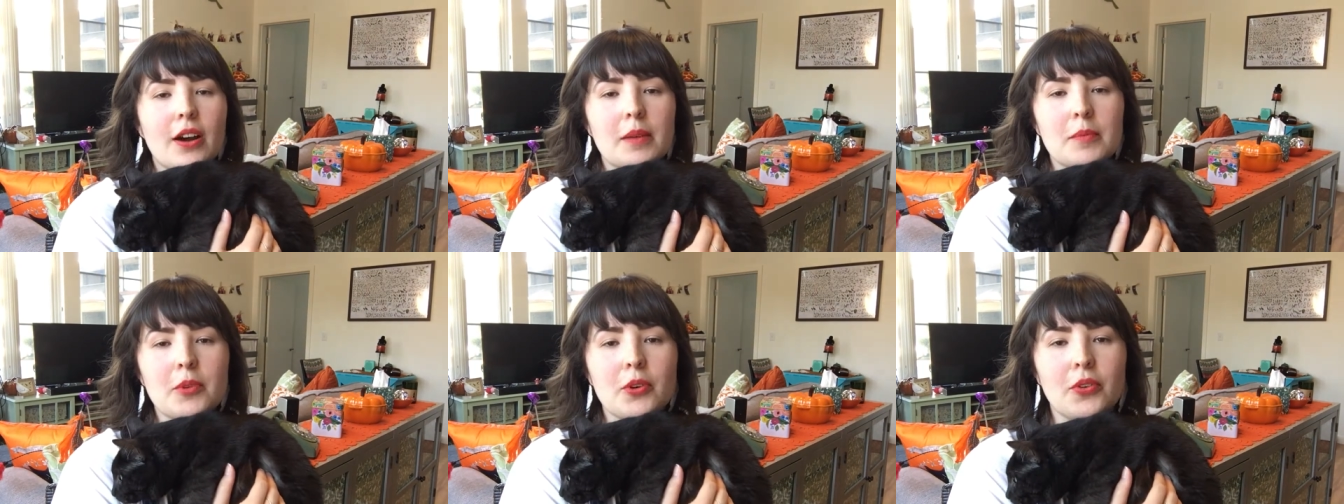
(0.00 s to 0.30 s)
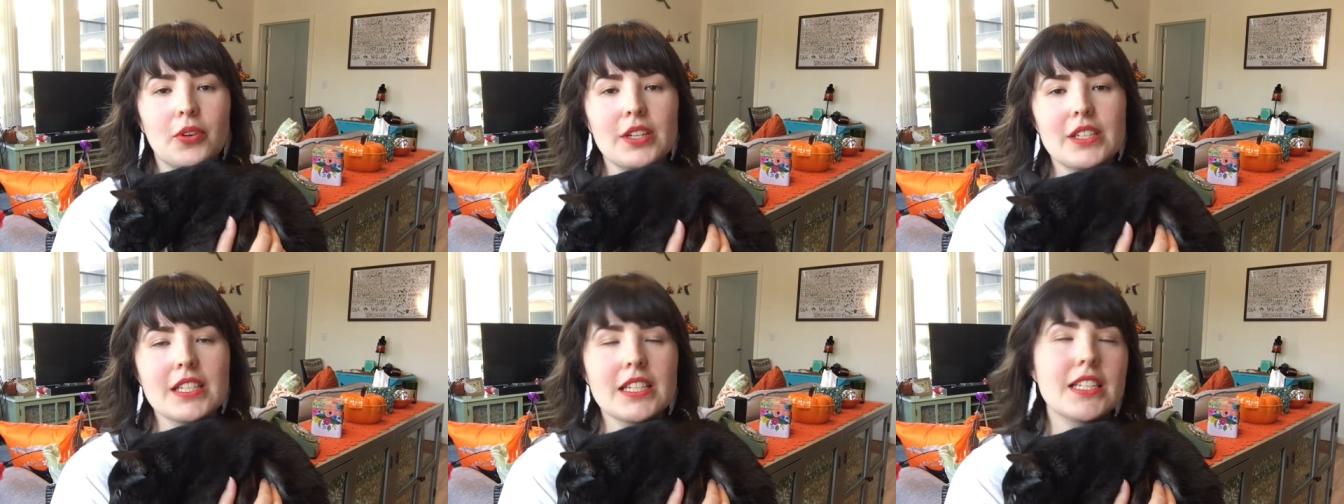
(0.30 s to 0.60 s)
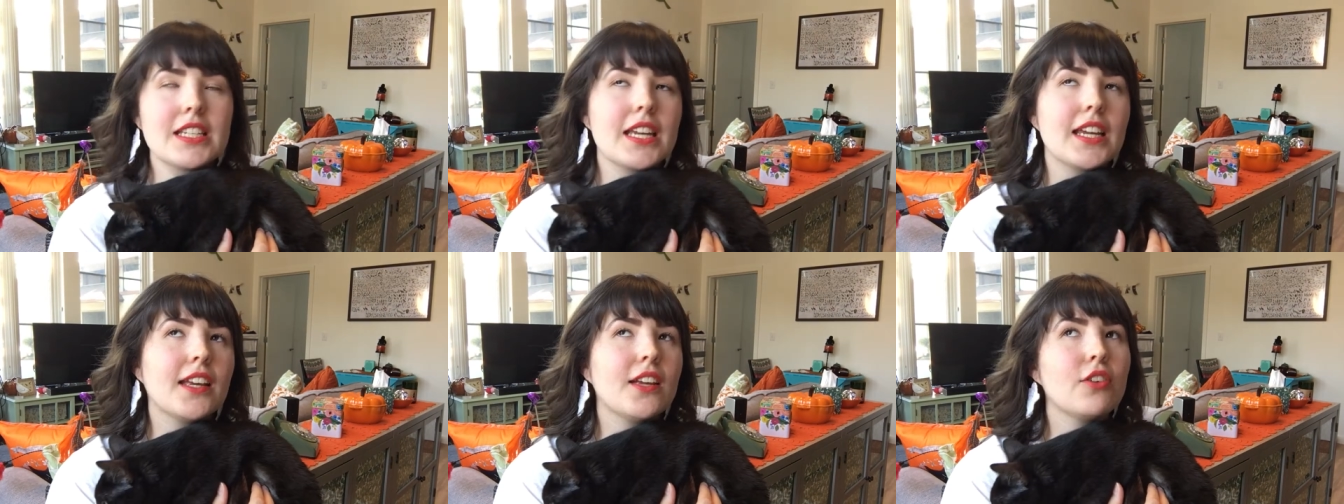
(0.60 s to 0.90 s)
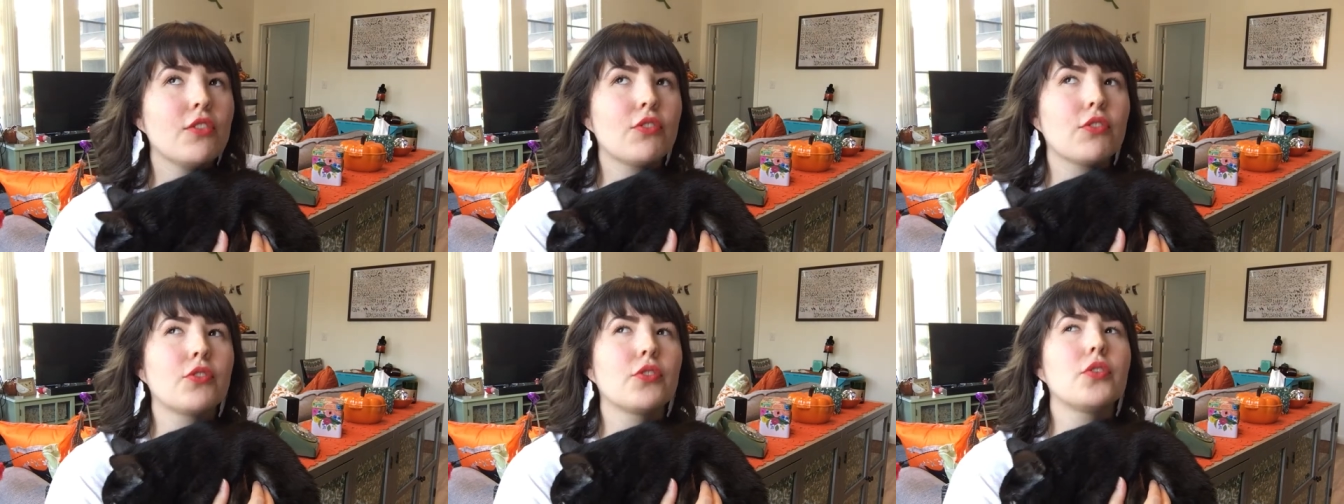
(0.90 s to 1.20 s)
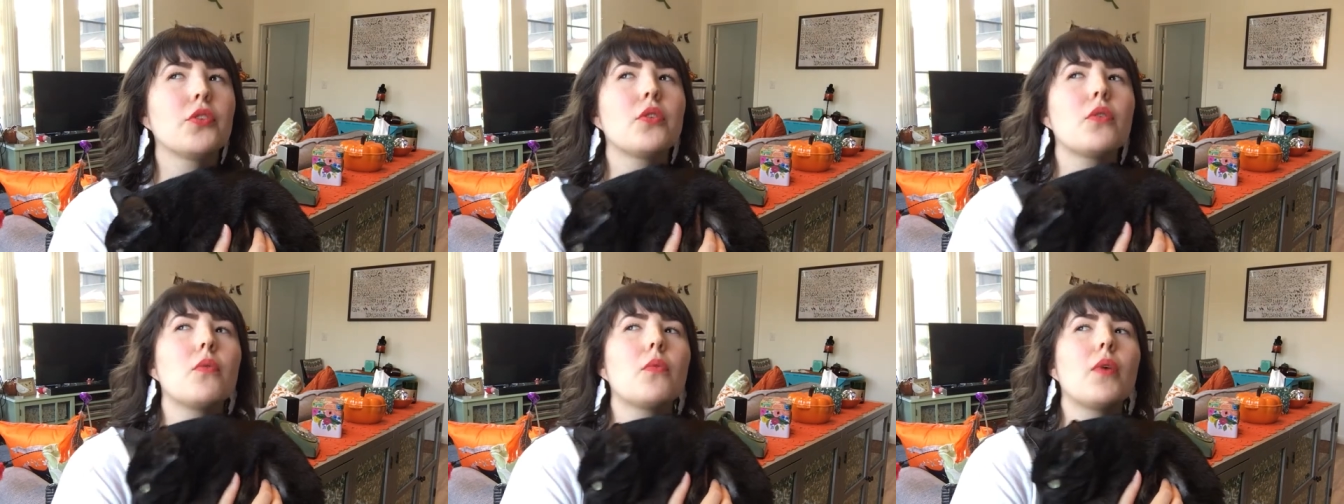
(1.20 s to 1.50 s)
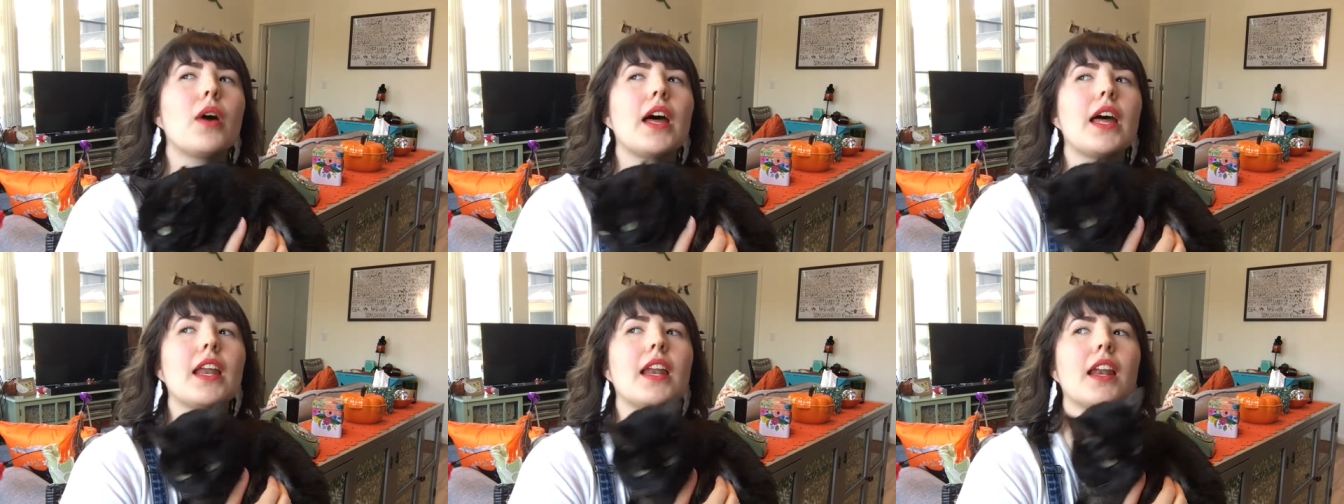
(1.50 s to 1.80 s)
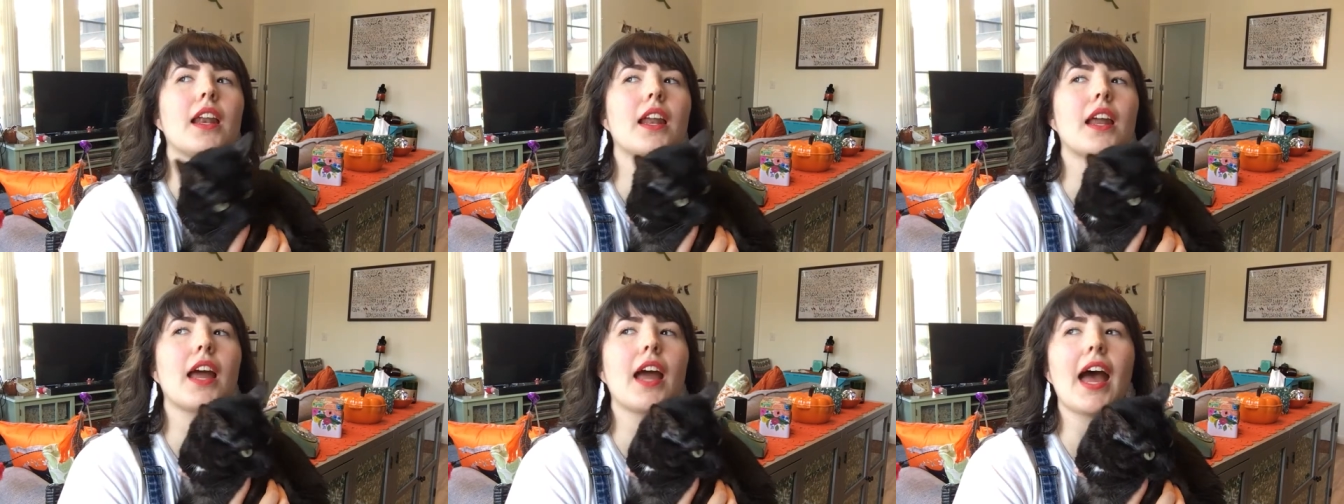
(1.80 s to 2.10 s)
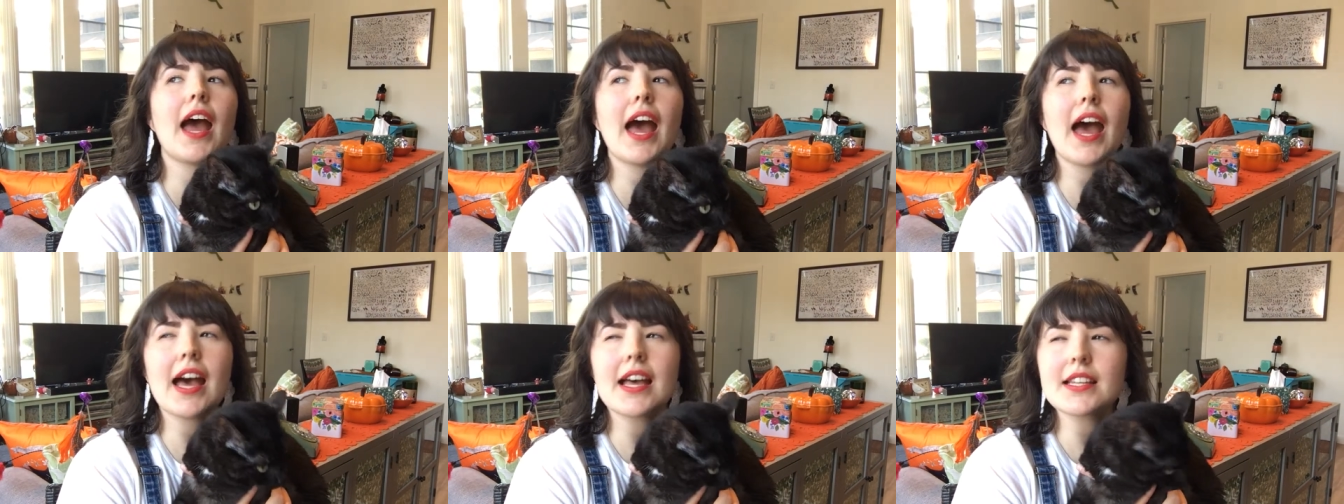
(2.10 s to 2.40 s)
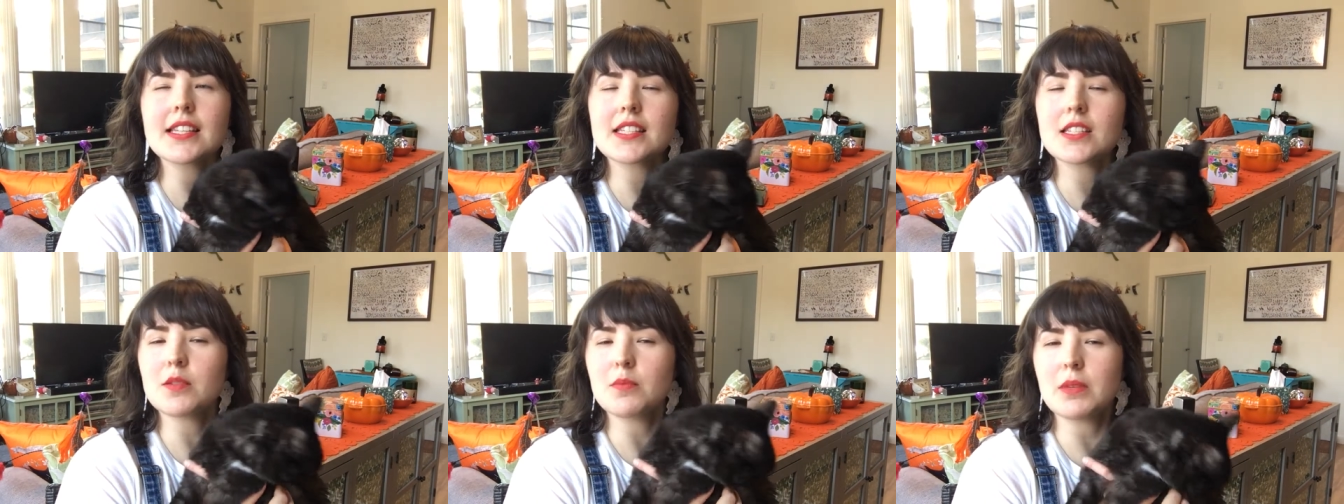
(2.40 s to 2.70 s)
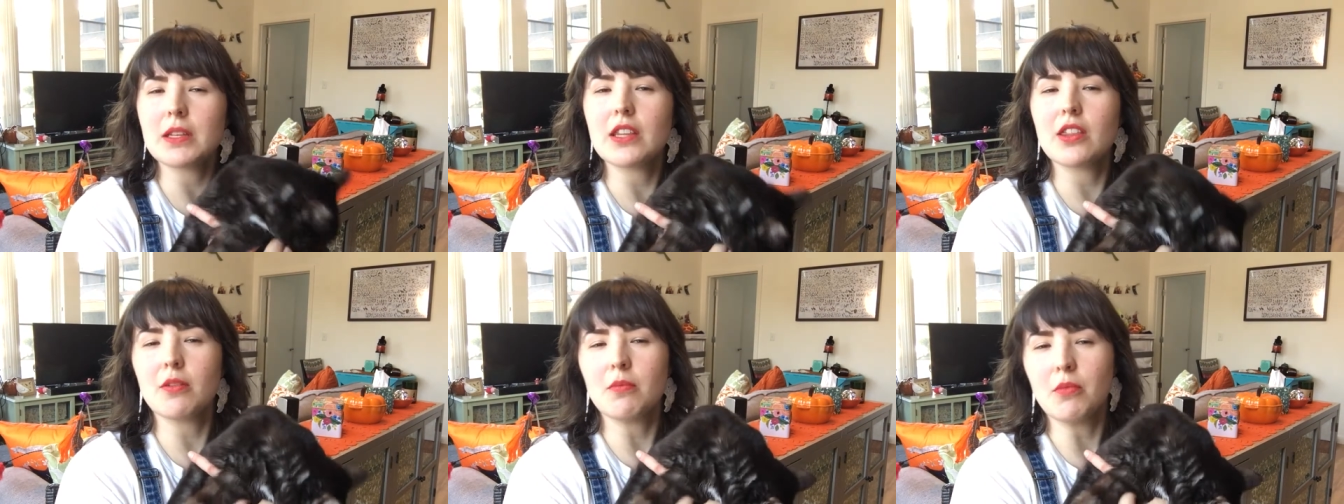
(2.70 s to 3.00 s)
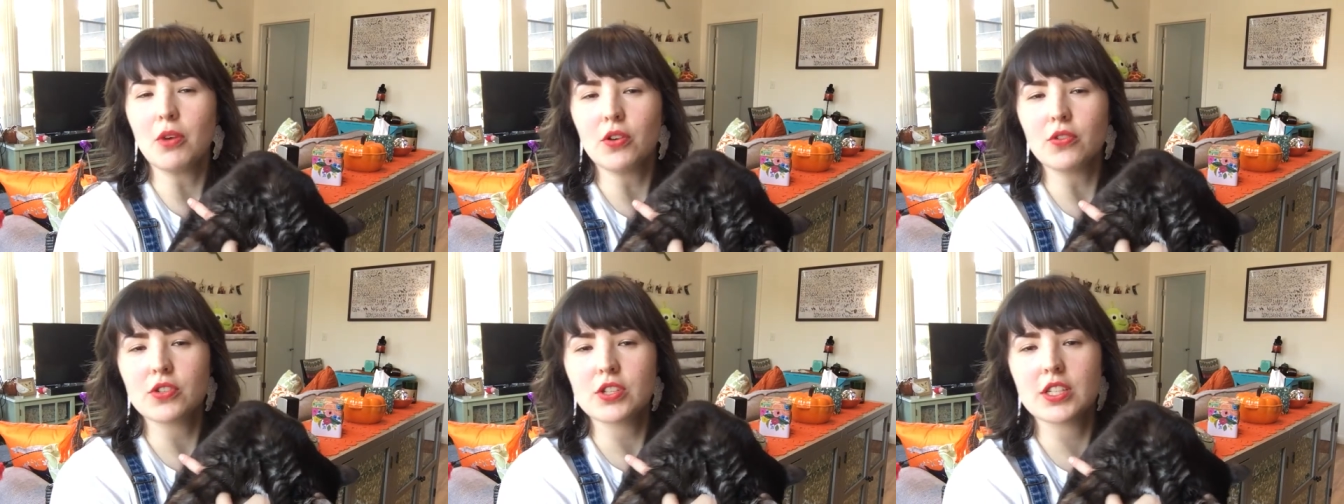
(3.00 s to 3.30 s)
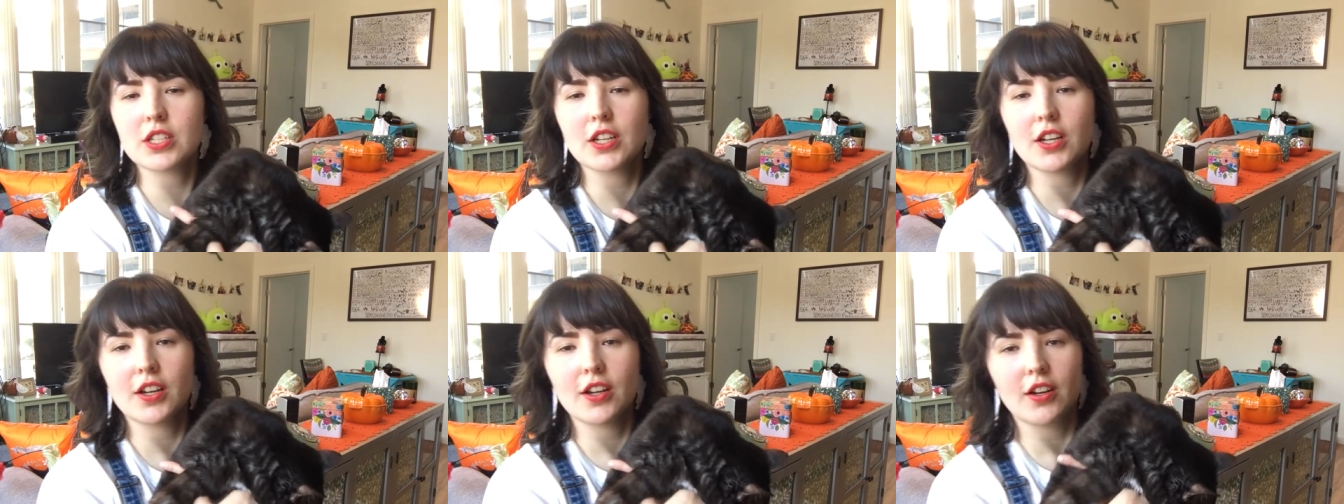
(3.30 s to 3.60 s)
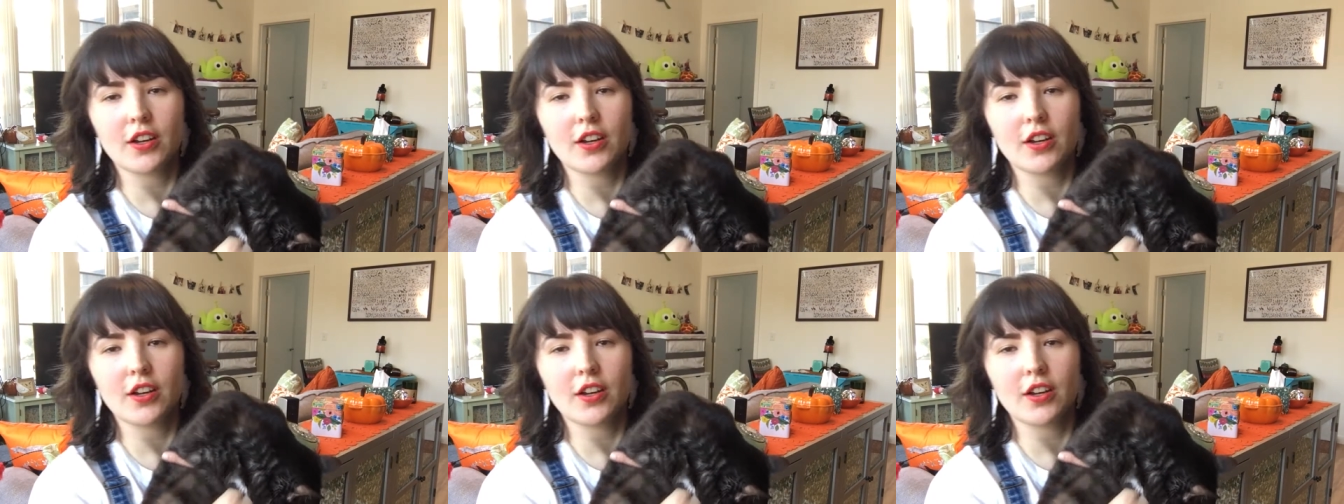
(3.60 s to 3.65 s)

I'm going to take you through what has to be the most...